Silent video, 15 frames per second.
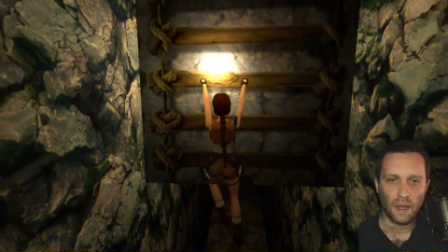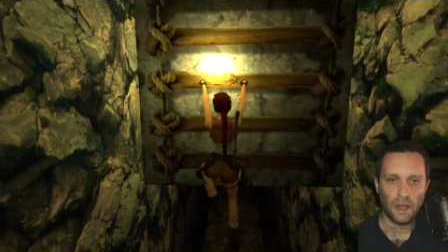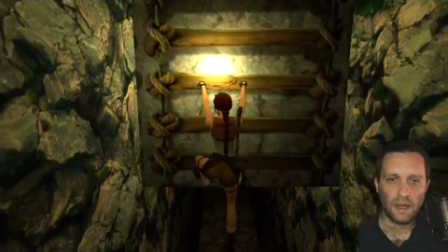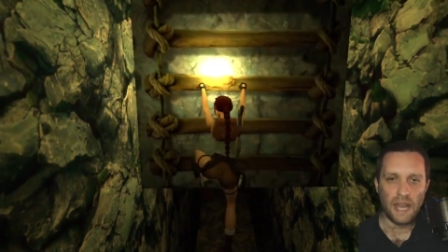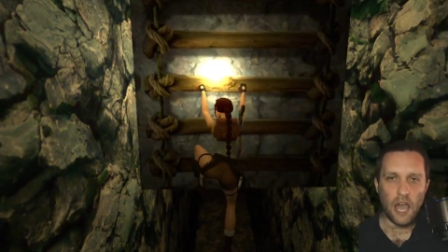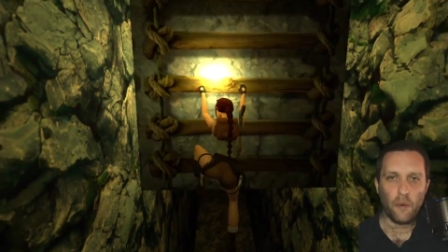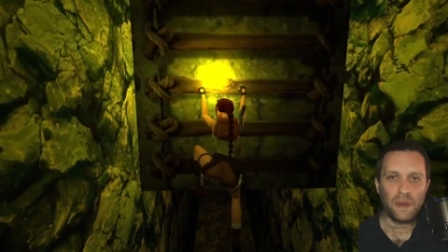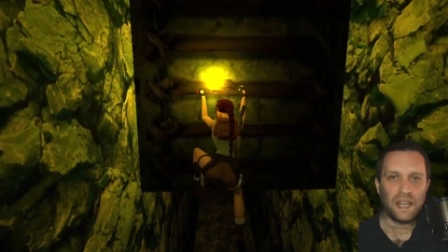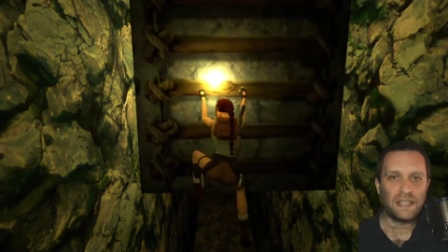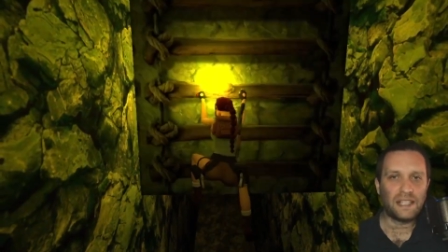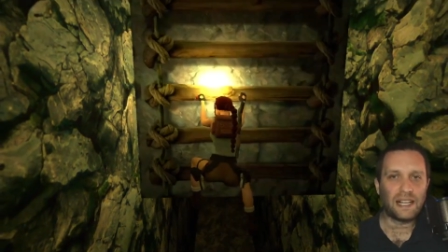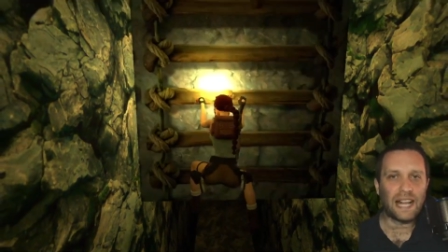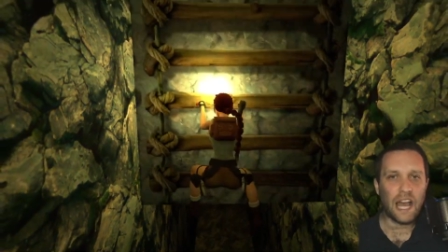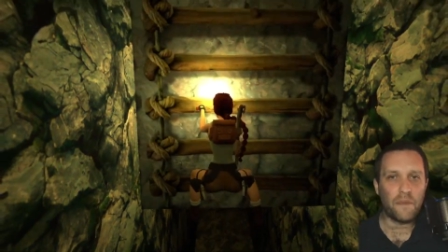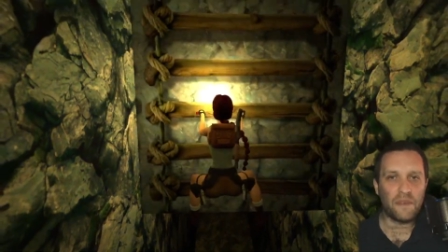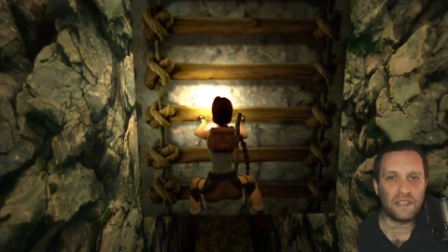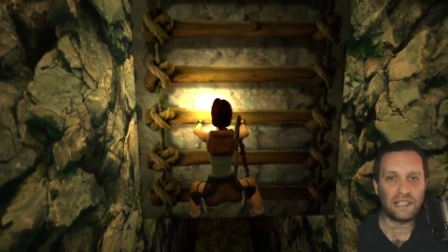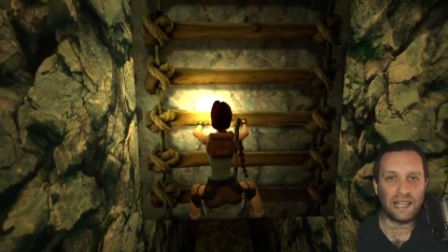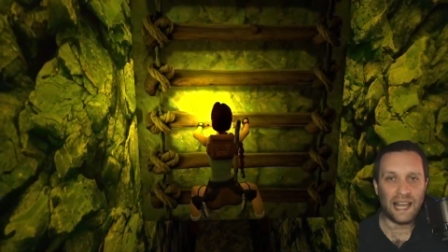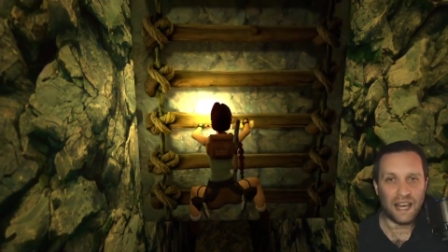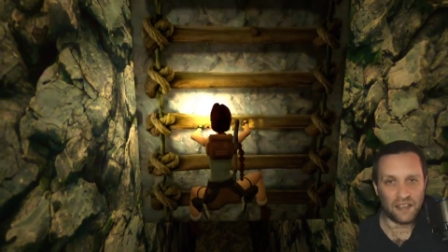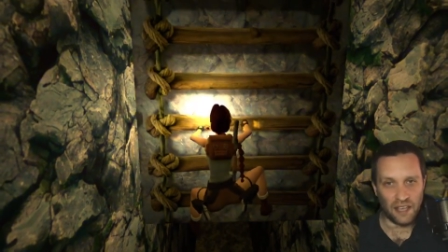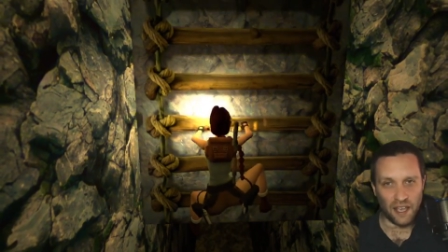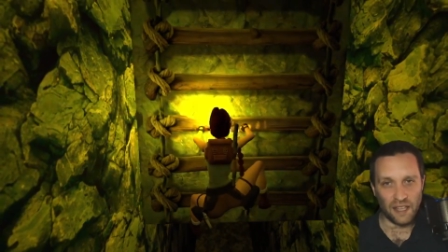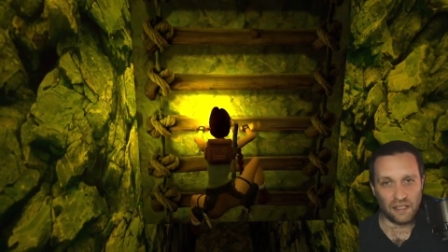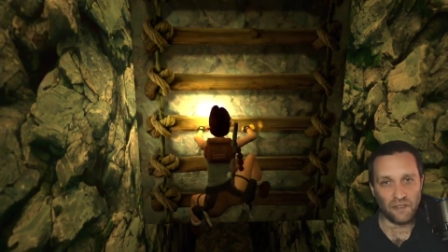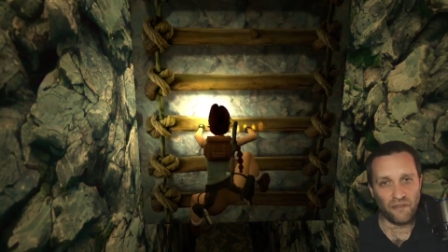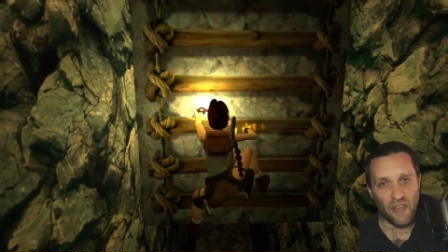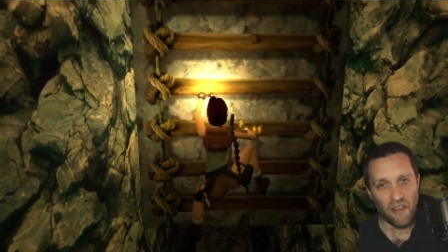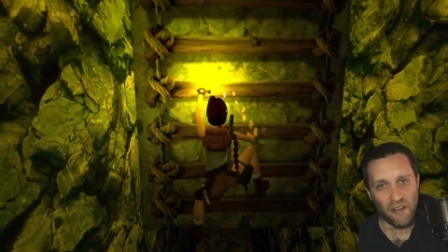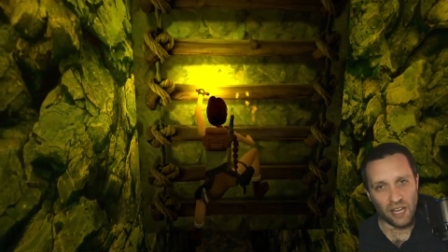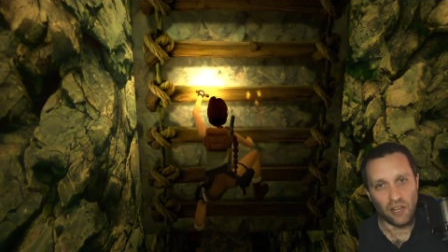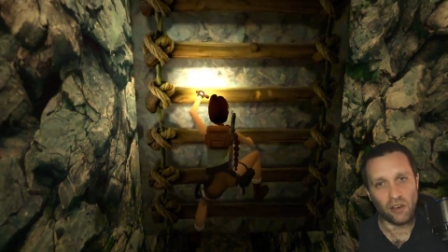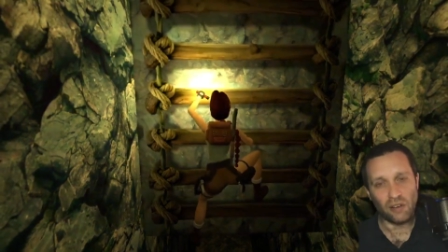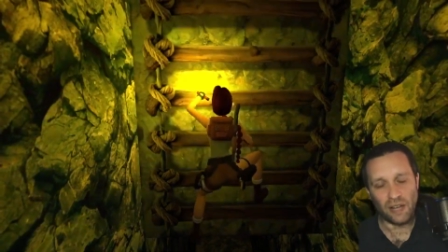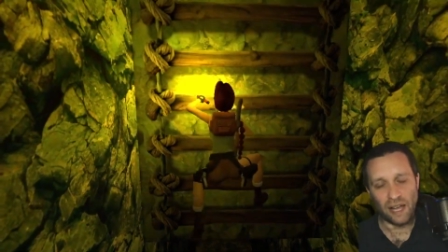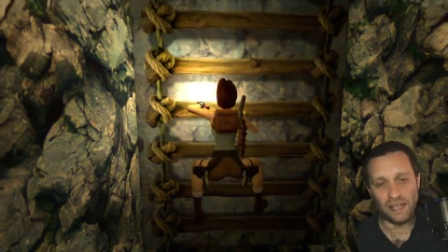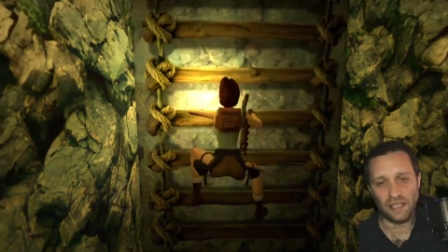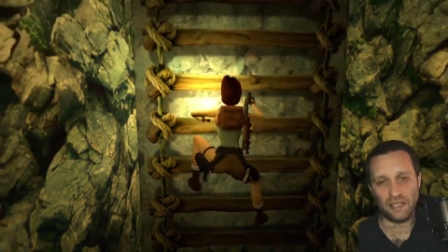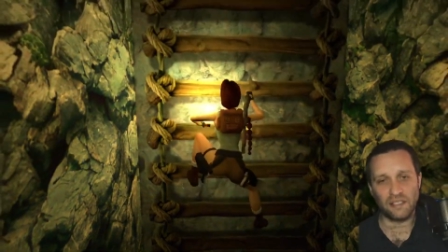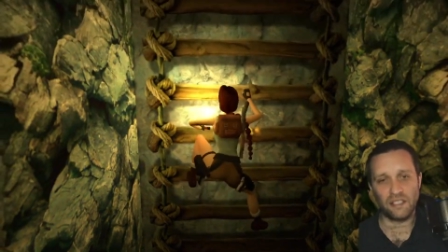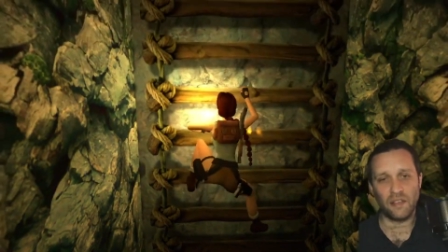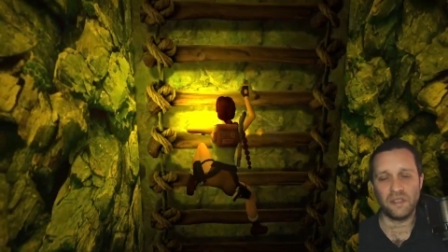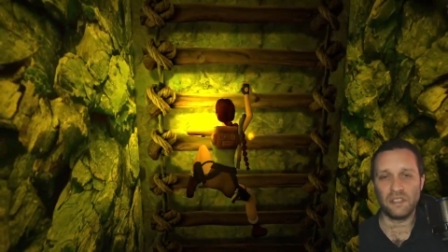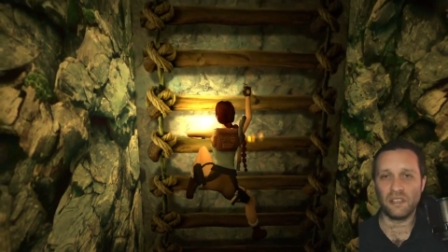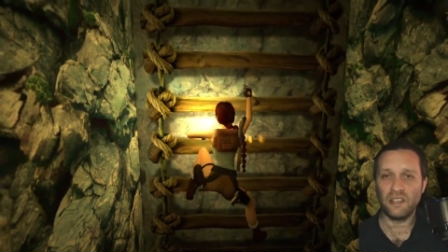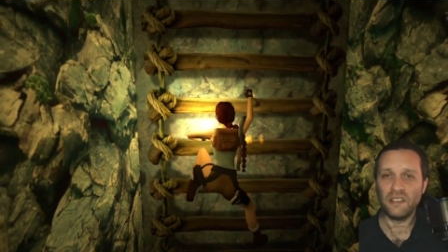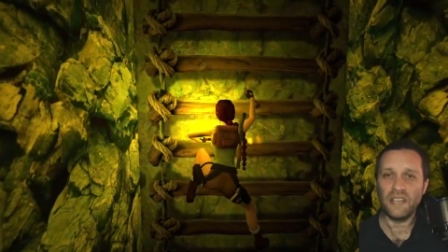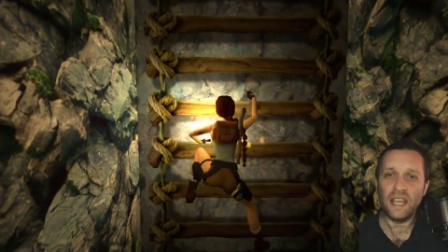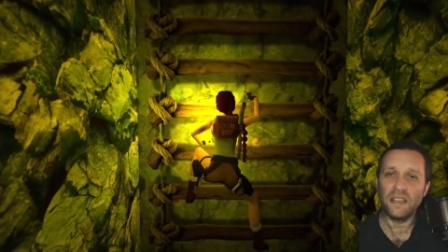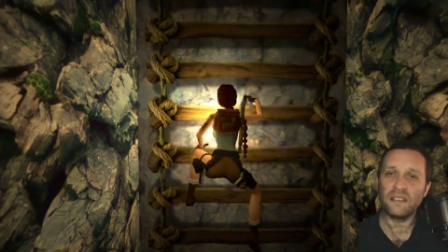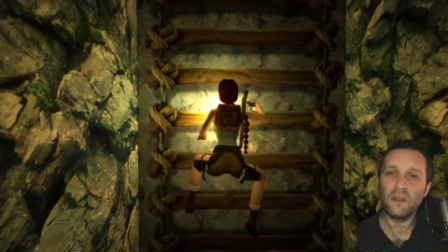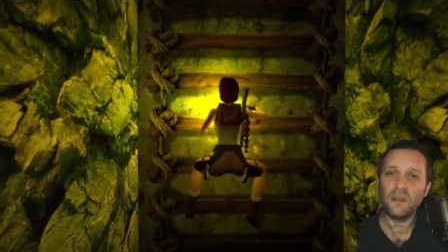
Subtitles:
Now we need to climb this ladder. It's a very long ladder, so it's going to take us a